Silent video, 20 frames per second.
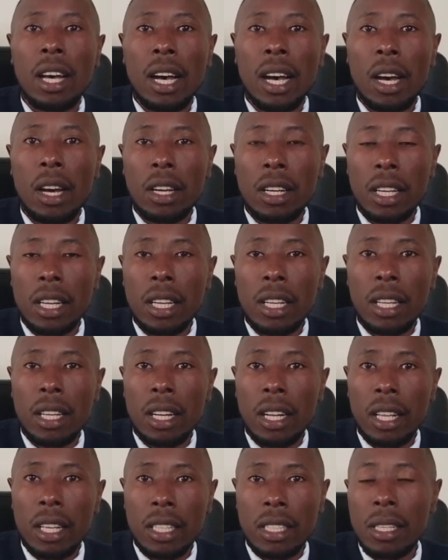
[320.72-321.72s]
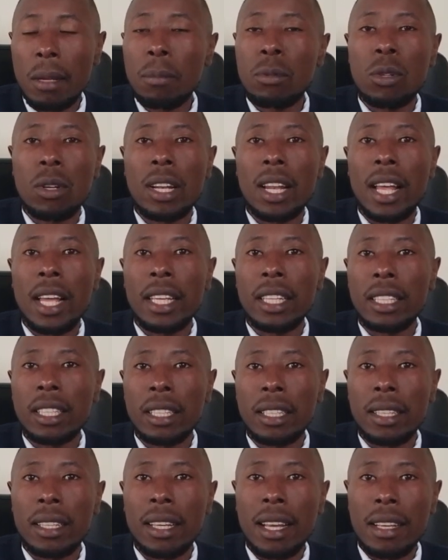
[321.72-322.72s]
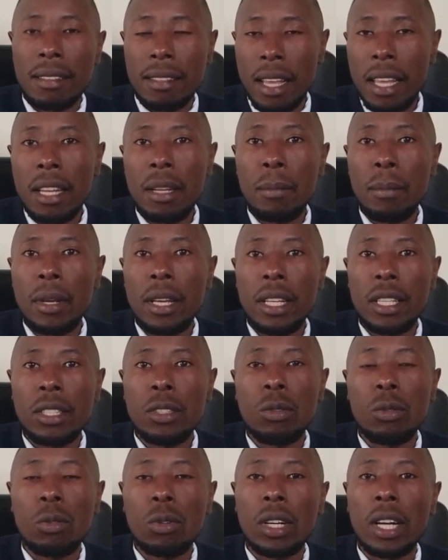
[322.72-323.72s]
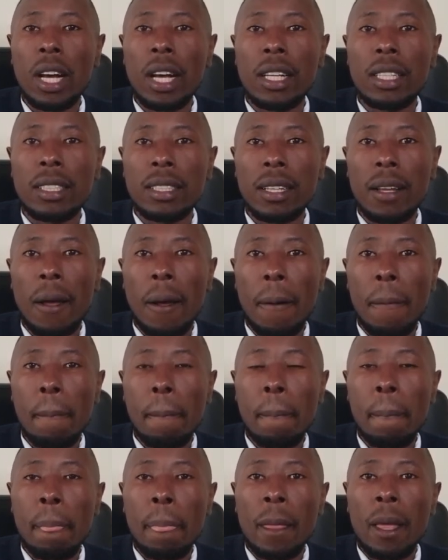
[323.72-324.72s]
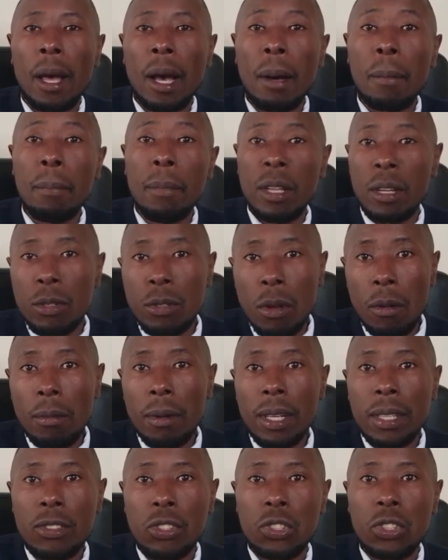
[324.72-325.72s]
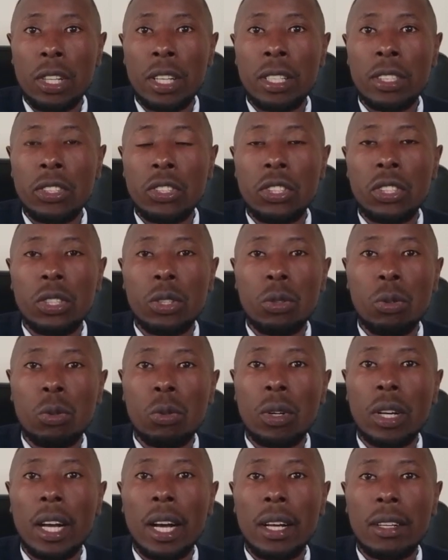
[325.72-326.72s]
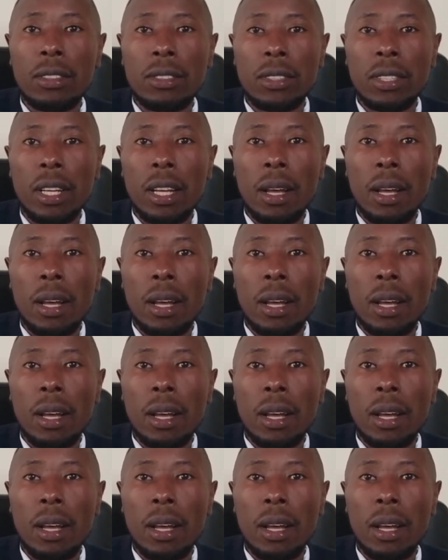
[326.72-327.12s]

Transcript: an exception like assignment. You look at bills of exchange. You look at